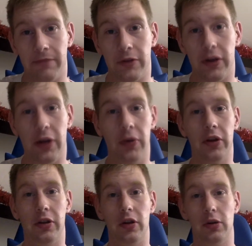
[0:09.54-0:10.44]
Today I
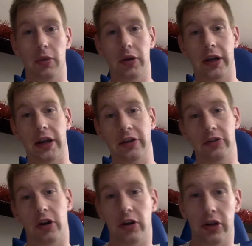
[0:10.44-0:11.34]
want to talk about getting
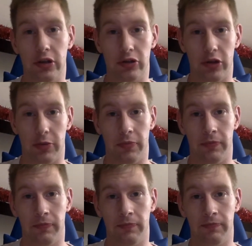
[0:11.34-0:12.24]
started in the gym.
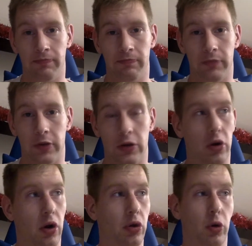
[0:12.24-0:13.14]
You
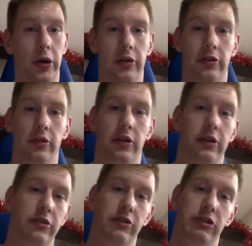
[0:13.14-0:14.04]
all know it,
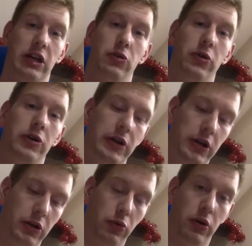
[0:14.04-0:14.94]
it's January,
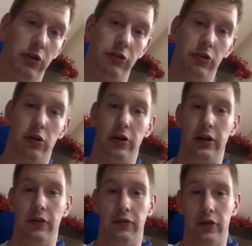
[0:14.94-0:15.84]
you want to start
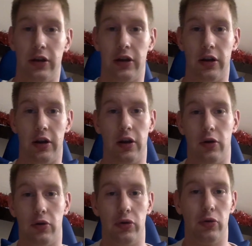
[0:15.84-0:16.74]
lifting,
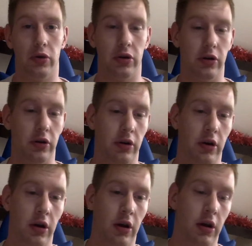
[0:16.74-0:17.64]
uh, you want to
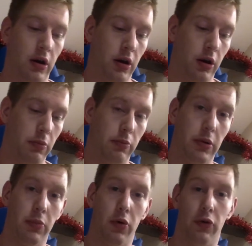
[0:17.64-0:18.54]

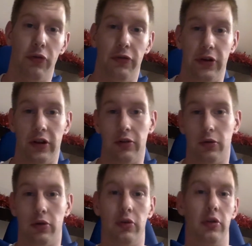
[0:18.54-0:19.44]
be more fit
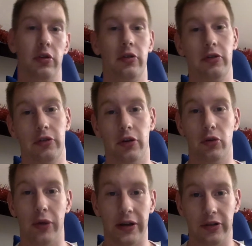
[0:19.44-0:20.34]
or start
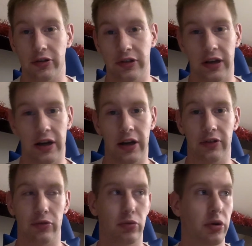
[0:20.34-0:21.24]
to
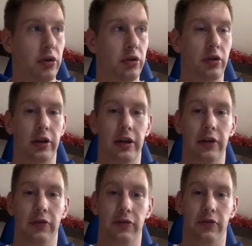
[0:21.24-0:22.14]
exercise, run,
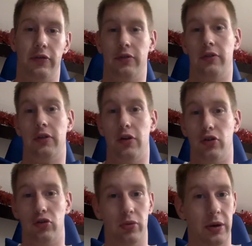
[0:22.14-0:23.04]
lift, uh,
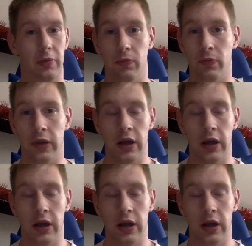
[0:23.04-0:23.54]
swim,